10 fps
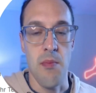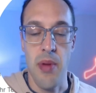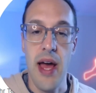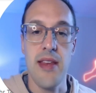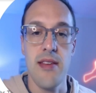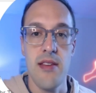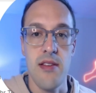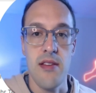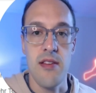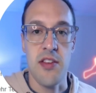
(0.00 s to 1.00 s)
but
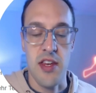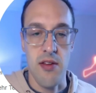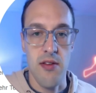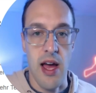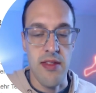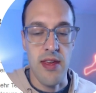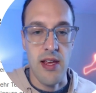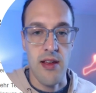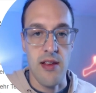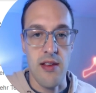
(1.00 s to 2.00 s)
still, I
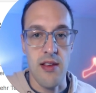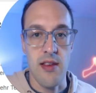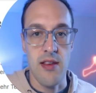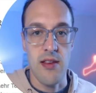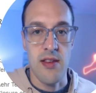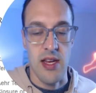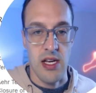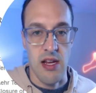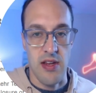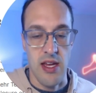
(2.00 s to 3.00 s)
think
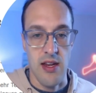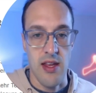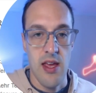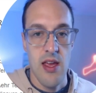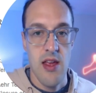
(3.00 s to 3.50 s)
significant.